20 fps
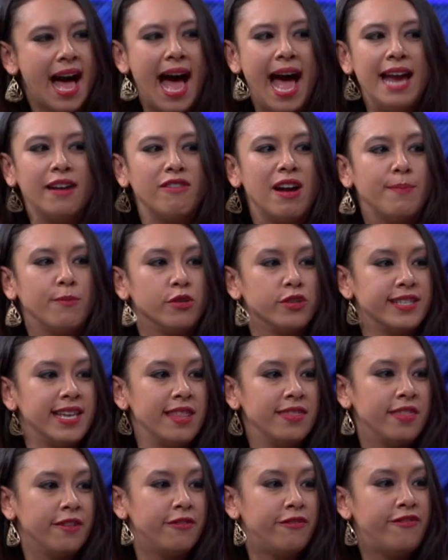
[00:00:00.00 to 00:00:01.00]
I
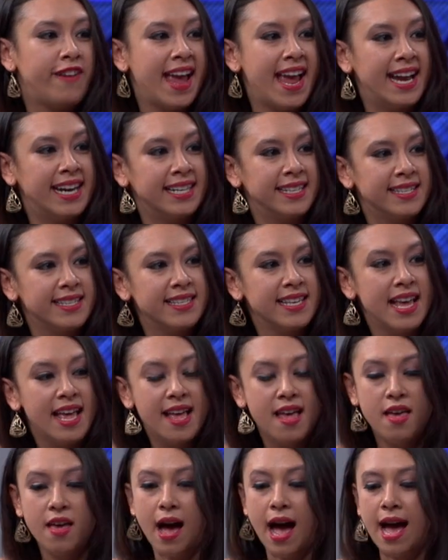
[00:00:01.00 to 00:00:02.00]
represent the fans,
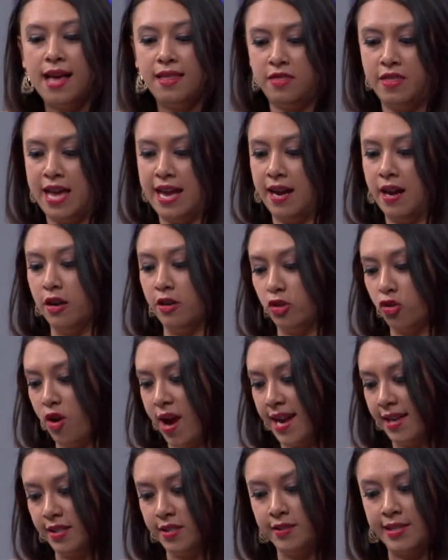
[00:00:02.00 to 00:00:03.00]
they are
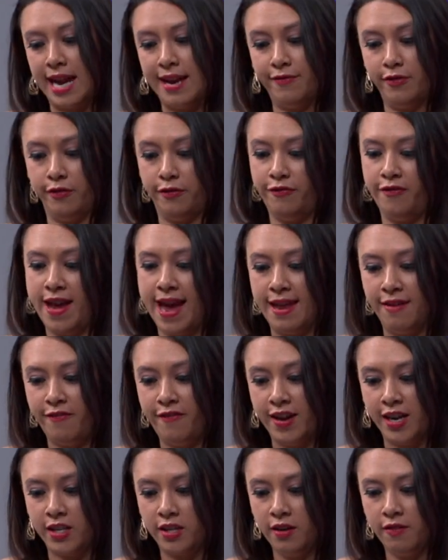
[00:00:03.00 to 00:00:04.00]
trying to stifle
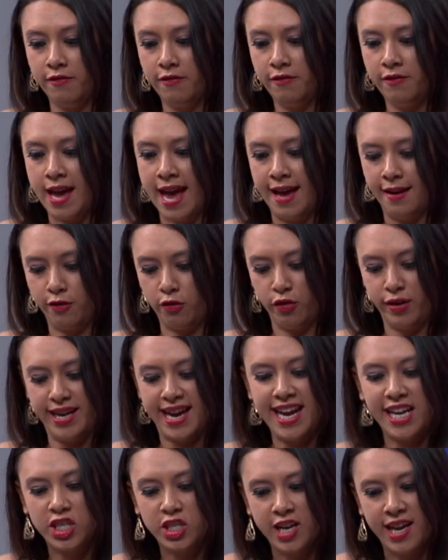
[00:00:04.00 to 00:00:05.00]
fanfic and
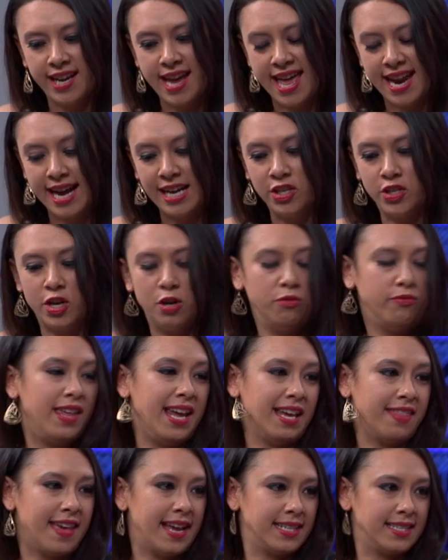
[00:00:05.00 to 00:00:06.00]
creation, and I don't
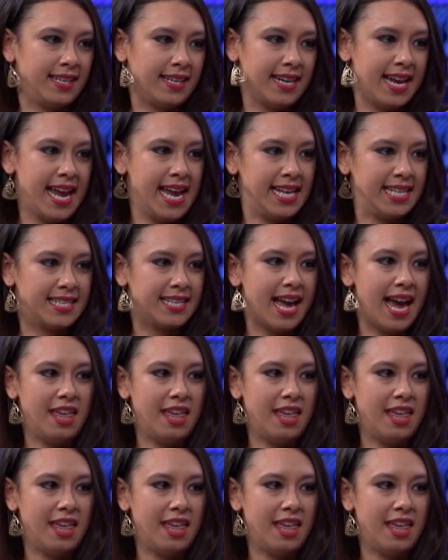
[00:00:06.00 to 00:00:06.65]
think that's the case.